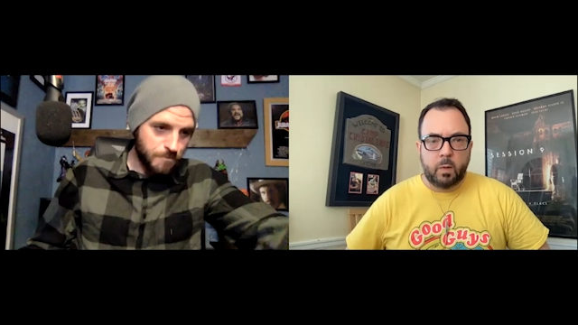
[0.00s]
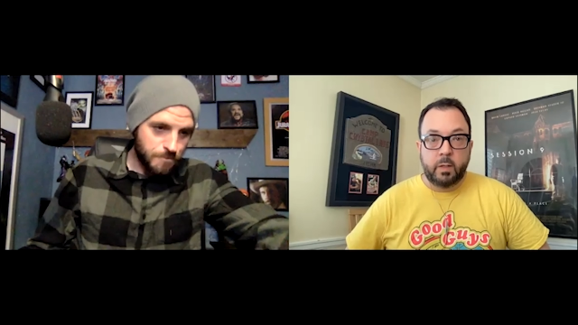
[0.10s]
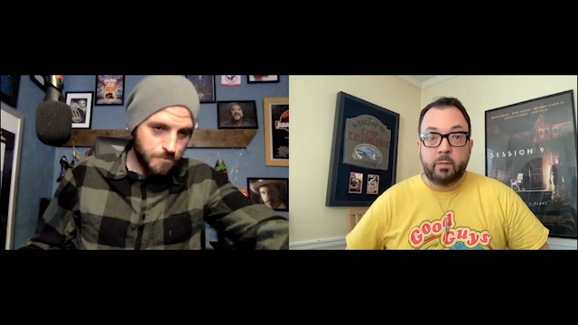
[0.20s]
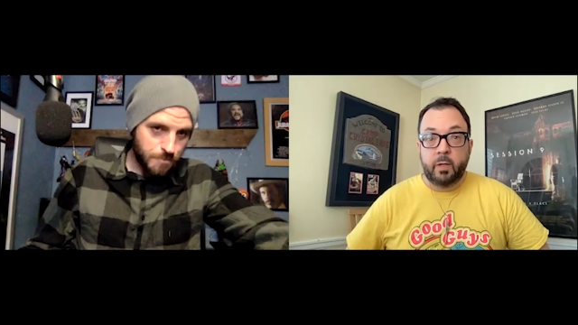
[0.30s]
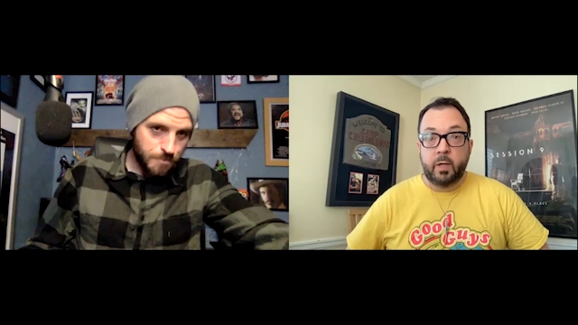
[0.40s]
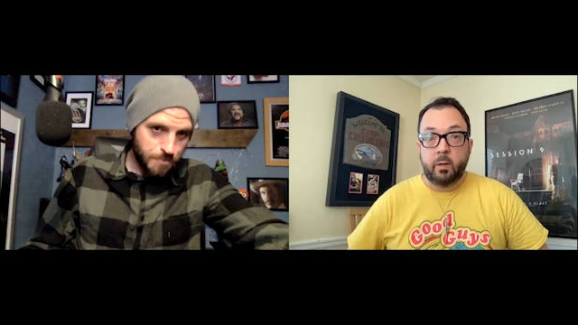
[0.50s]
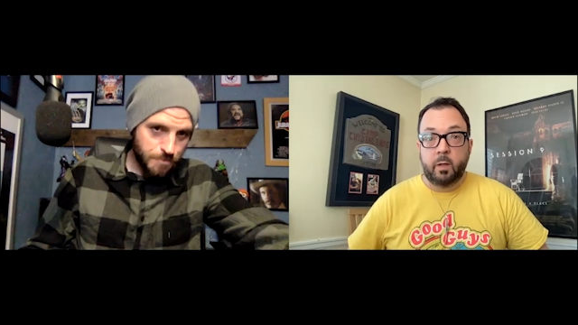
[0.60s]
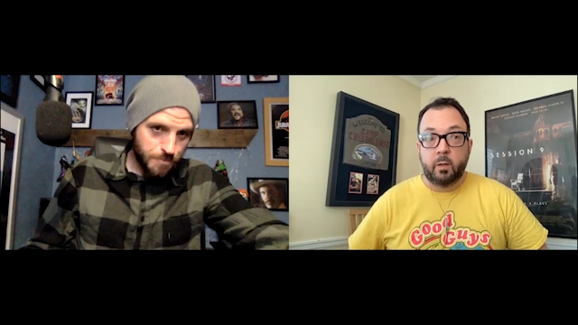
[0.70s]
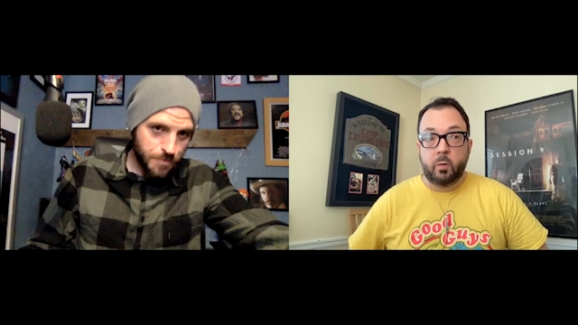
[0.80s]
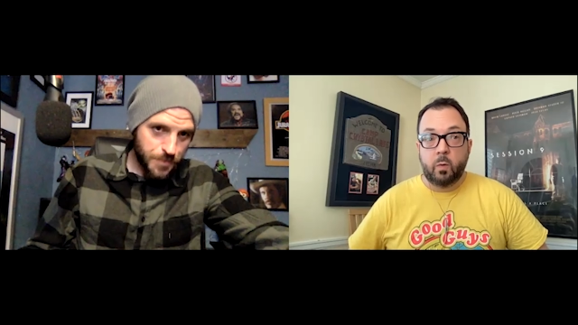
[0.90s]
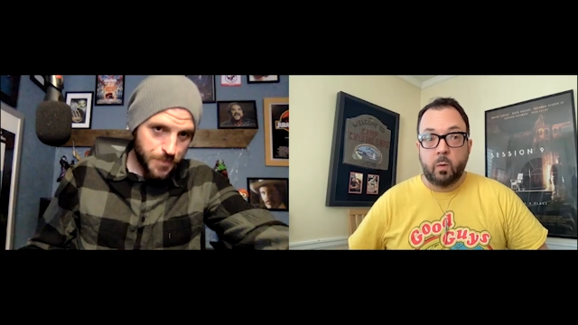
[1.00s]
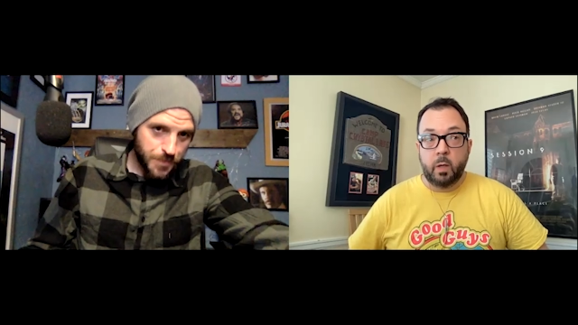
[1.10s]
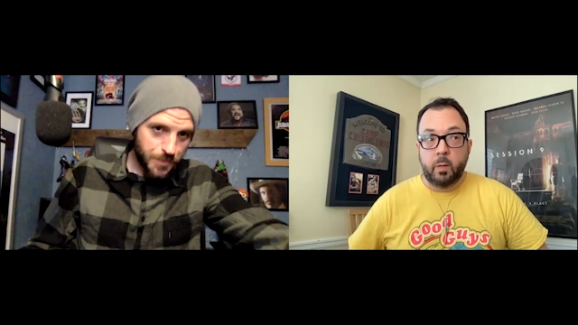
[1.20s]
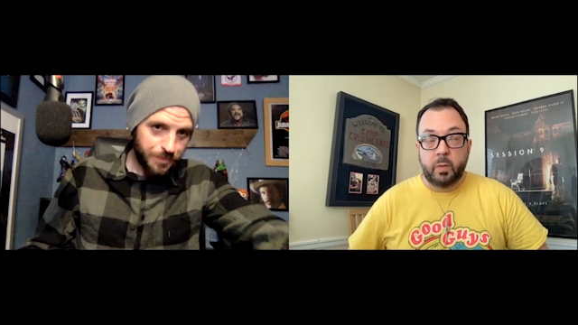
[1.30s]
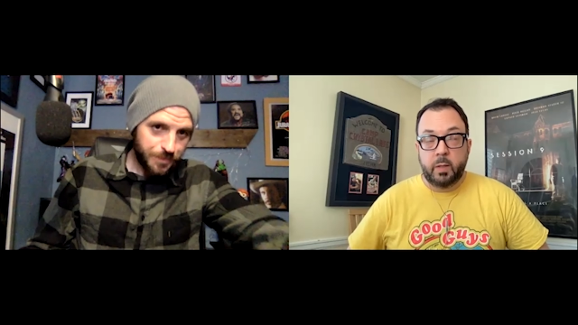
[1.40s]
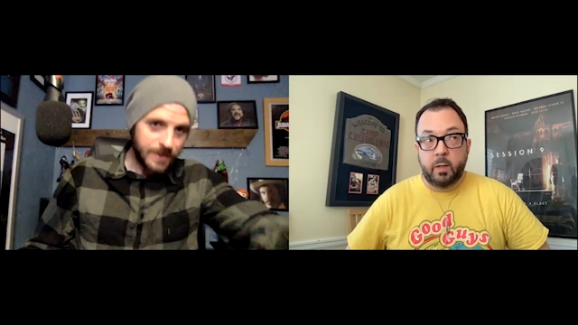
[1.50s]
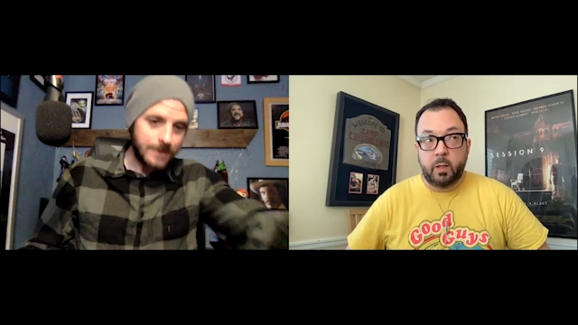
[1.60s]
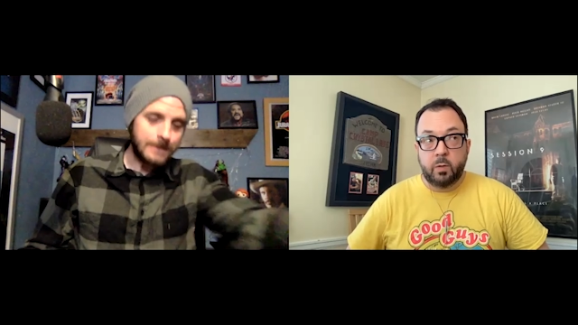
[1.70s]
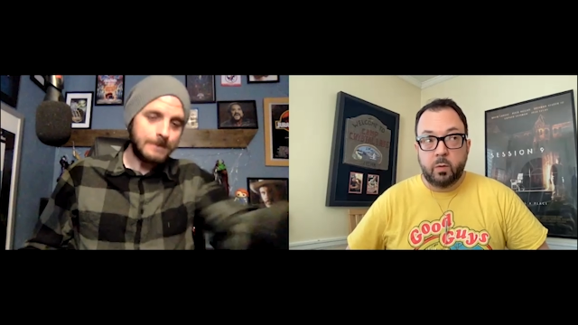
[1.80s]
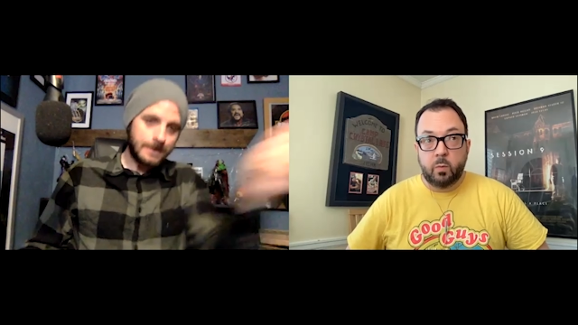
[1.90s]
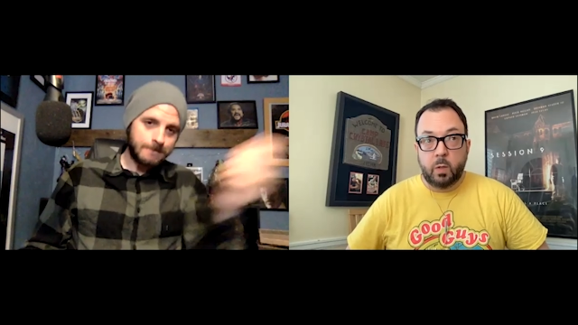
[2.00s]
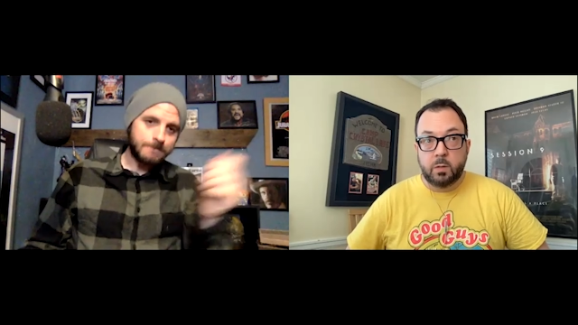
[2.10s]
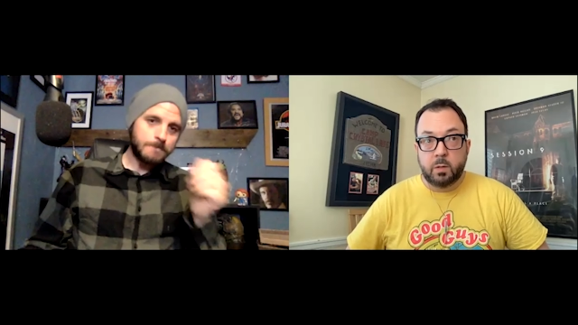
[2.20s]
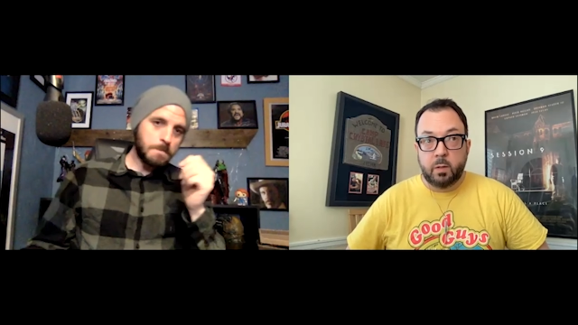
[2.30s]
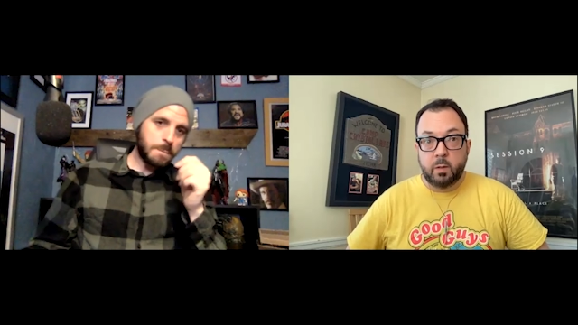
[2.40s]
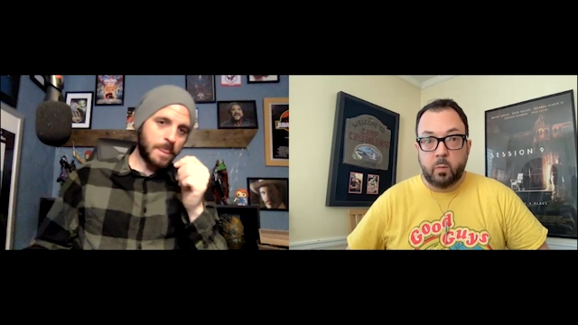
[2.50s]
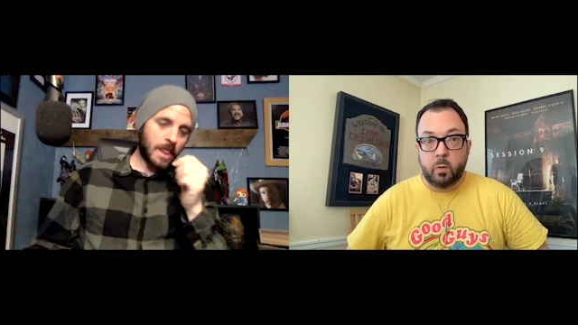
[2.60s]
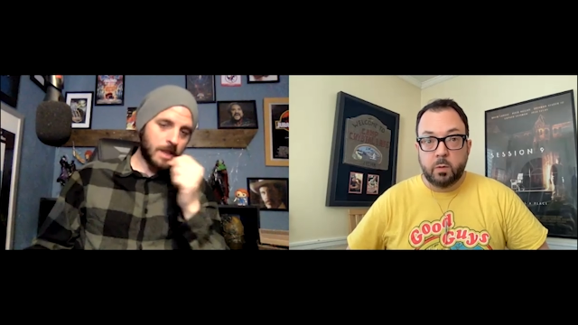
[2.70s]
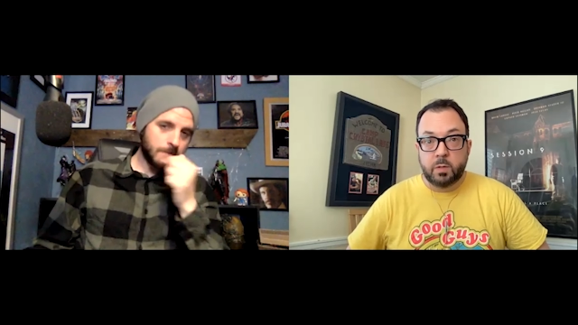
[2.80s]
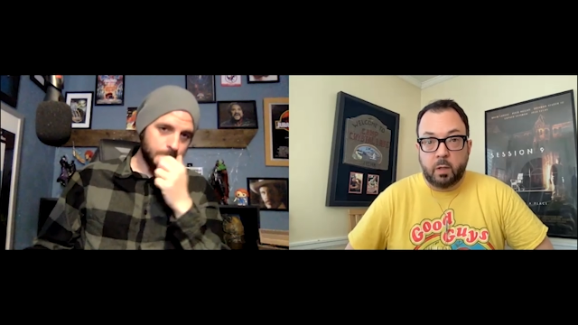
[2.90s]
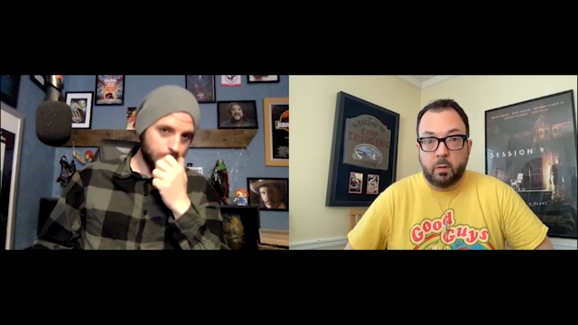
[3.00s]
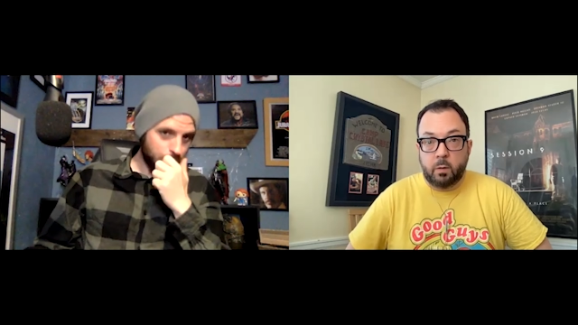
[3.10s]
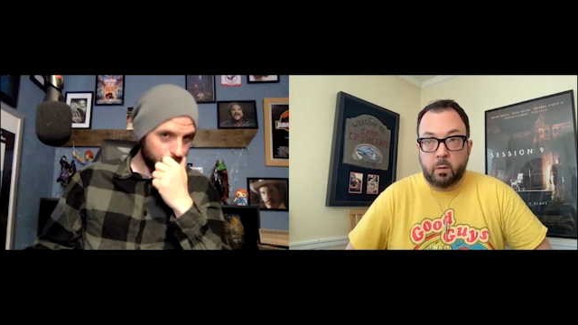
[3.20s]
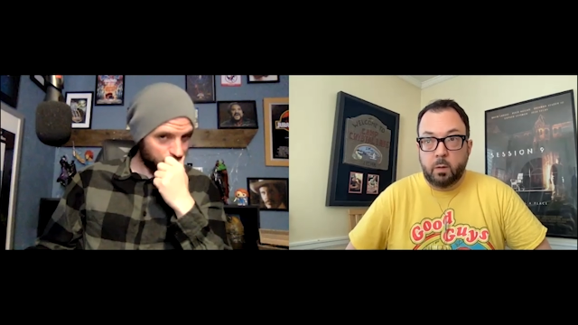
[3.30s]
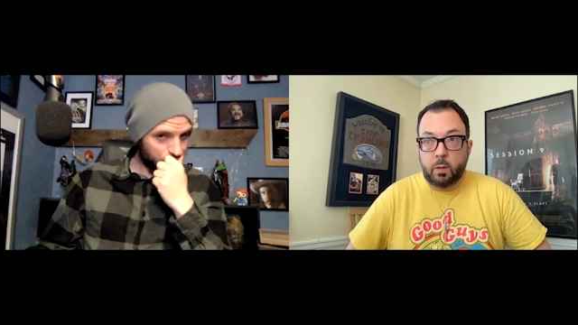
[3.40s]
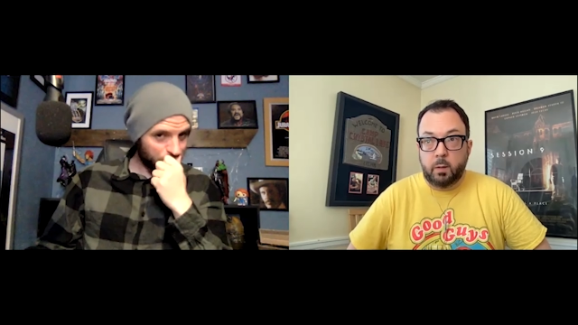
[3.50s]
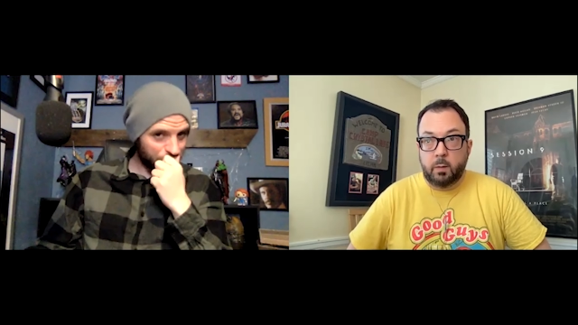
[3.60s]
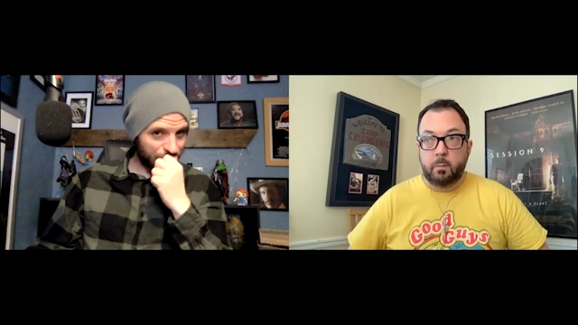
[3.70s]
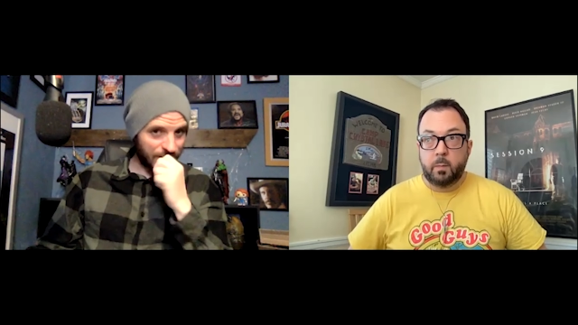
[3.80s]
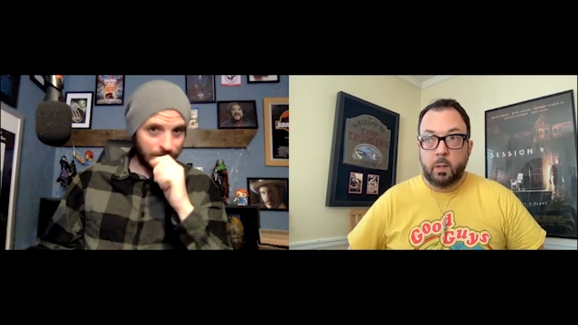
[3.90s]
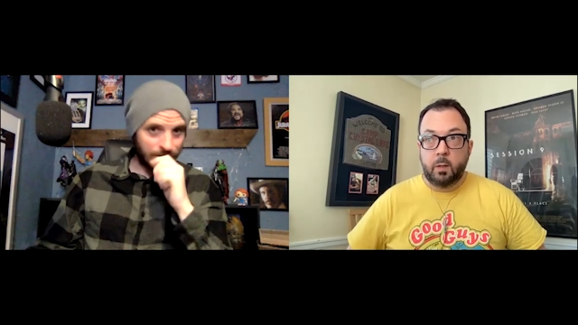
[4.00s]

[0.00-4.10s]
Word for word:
Speaker 1: that definitely had a lot of gore in it. But then they do ones that are more subtle. Um,